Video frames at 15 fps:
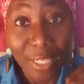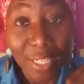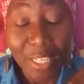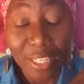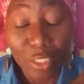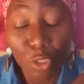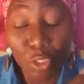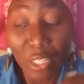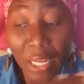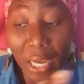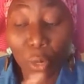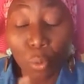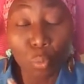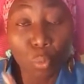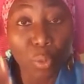So
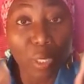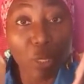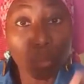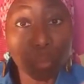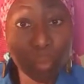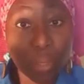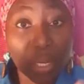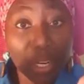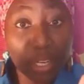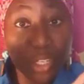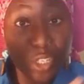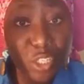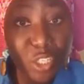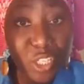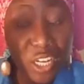now we are
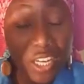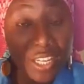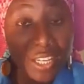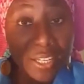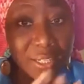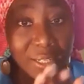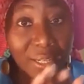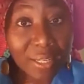seeing